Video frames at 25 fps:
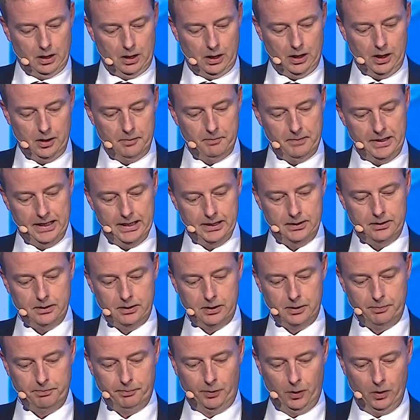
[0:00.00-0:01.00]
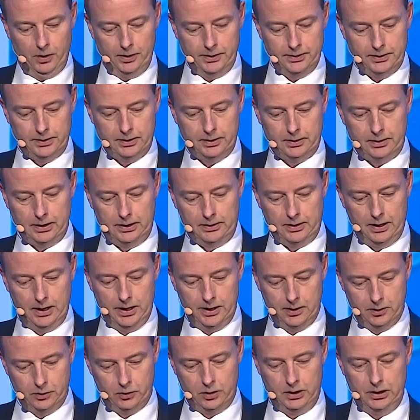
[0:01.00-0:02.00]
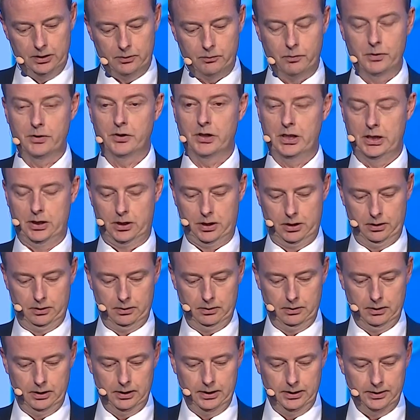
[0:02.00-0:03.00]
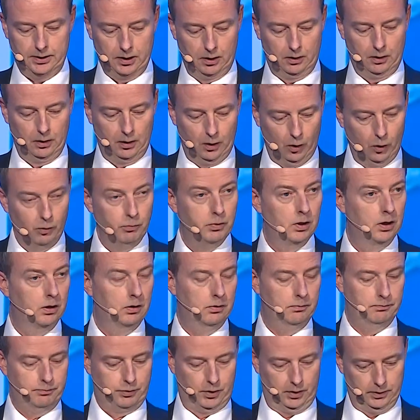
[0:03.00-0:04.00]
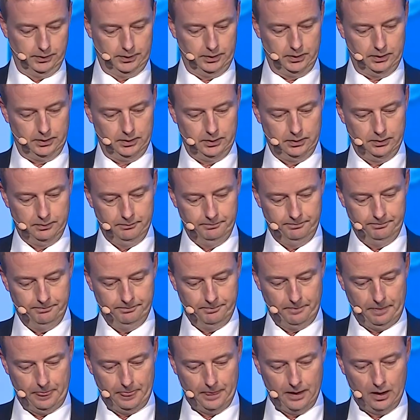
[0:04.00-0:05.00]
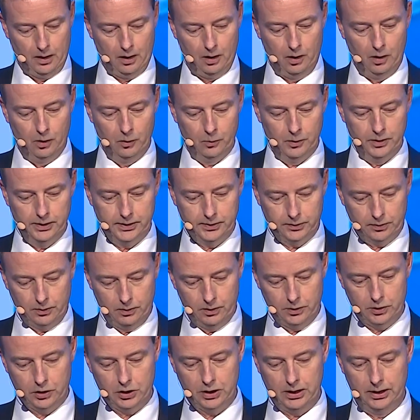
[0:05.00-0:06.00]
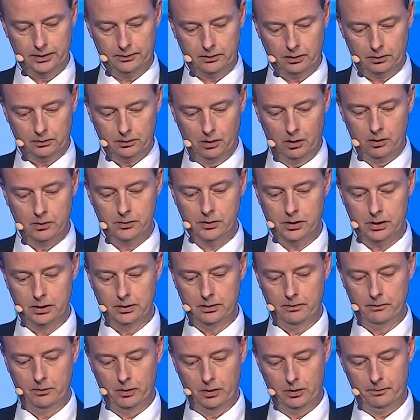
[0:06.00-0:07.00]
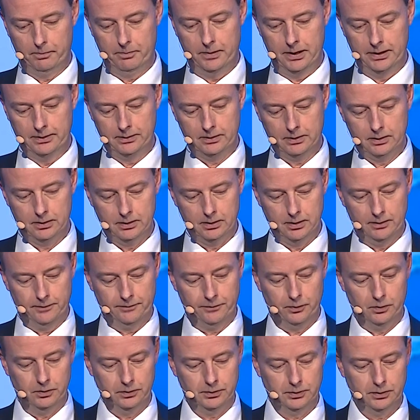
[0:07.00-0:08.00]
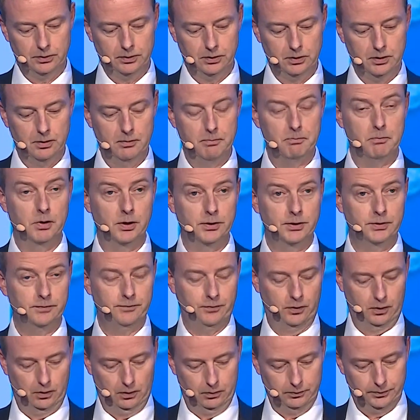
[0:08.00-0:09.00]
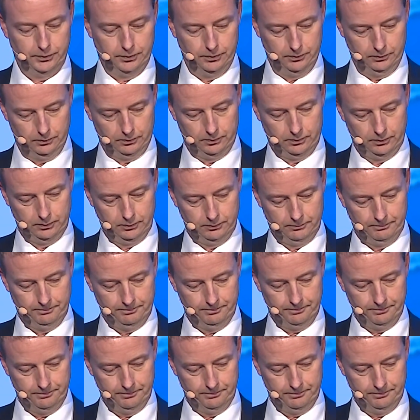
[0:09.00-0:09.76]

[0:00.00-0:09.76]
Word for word: I have made the point that the energy transition is a global process. Our research and technology development efforts must follow suit.